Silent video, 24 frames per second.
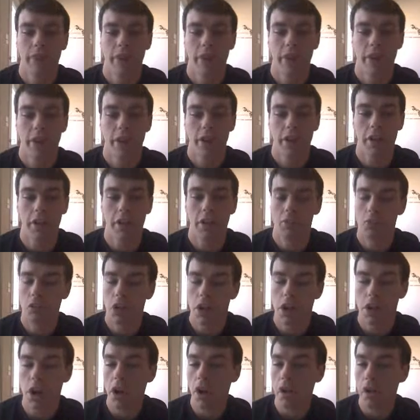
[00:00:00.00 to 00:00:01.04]
If I could
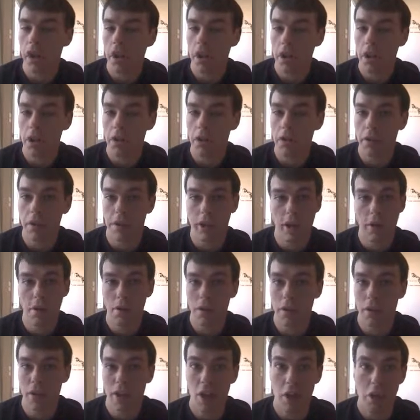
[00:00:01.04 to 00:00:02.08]
blog all day long, then I
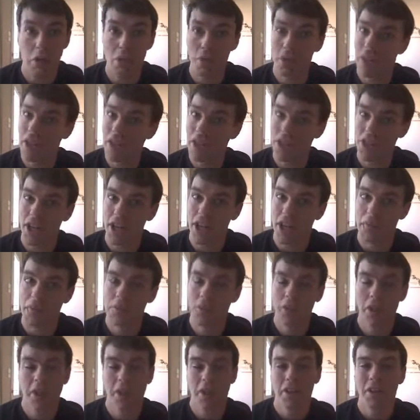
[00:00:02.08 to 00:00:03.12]
would. That would be my day job,
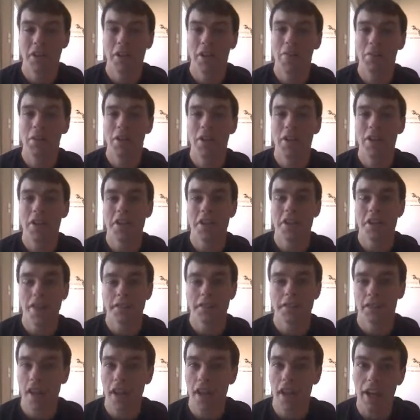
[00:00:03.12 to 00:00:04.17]
but
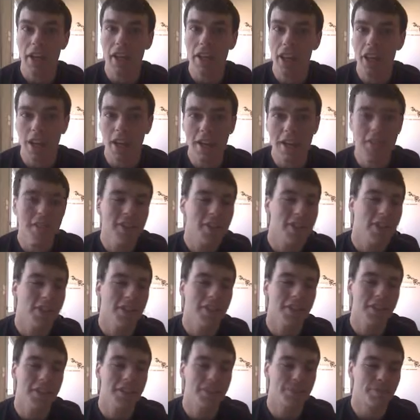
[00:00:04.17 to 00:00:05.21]
I can't yet.
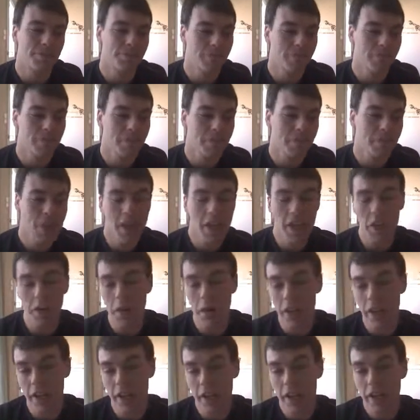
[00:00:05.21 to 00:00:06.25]

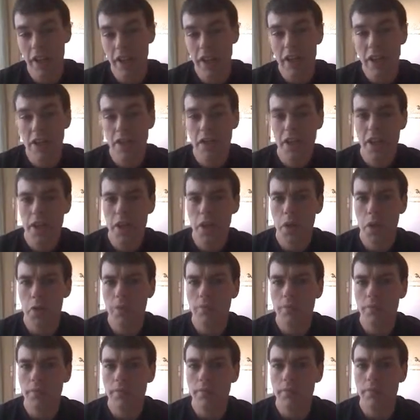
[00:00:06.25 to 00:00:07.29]
Anyway, so
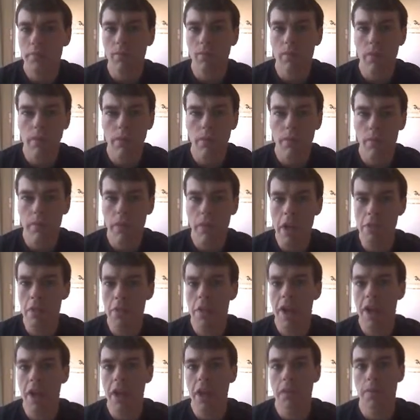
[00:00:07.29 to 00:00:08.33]

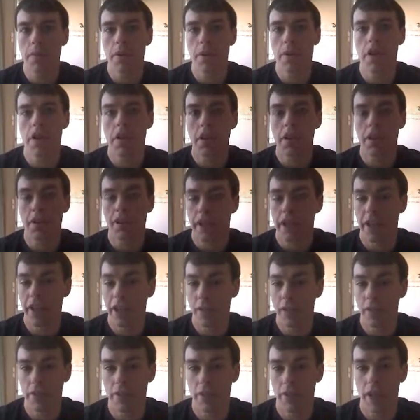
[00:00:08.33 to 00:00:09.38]
people ask me all the
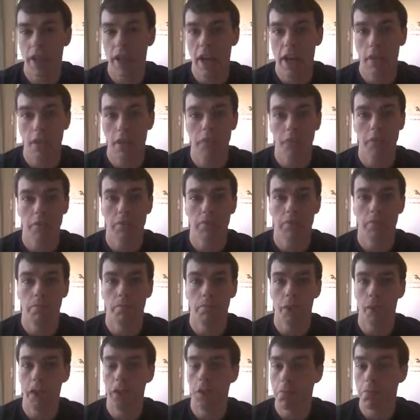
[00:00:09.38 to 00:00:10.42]
time how to
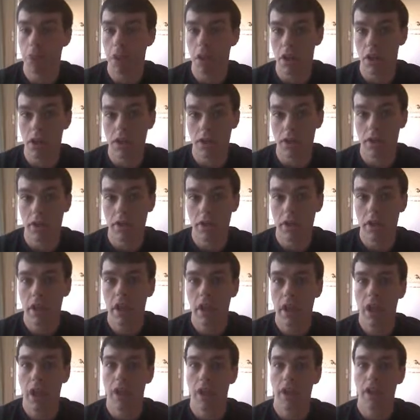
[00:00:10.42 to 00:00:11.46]
build a blog,
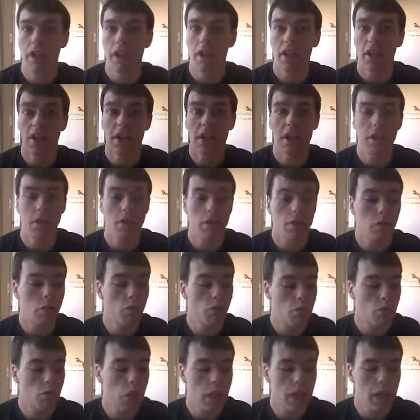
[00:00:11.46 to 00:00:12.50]
how to get it
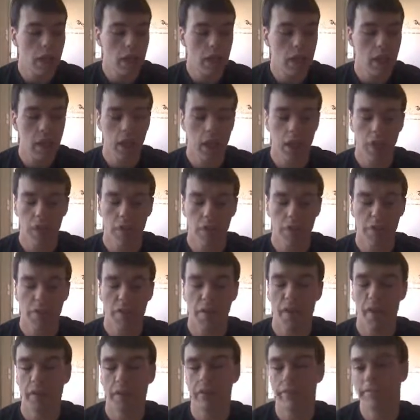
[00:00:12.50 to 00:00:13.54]
running.
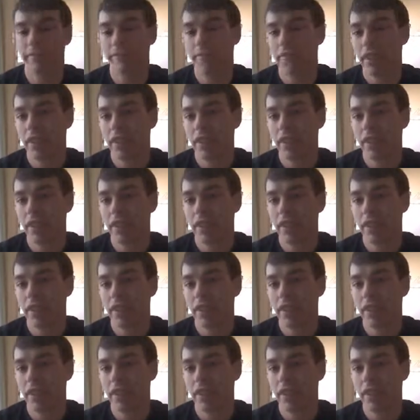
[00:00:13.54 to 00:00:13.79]
I mean,